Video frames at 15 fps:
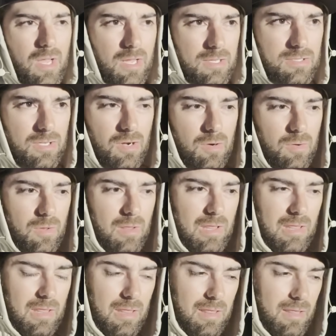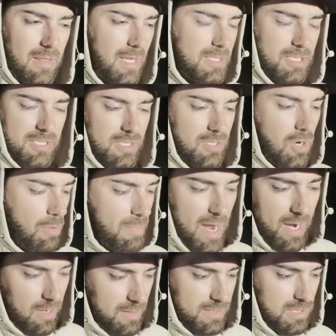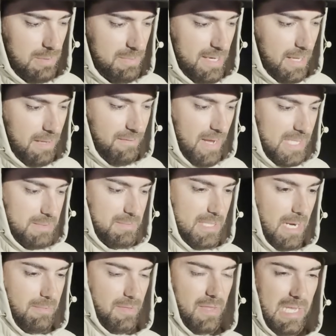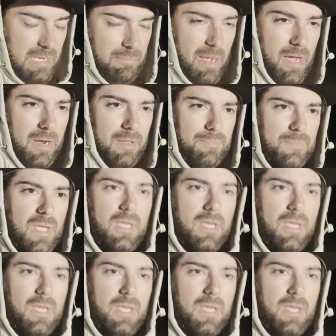So let's just go back on this a little bit now that I've had some time to think about it.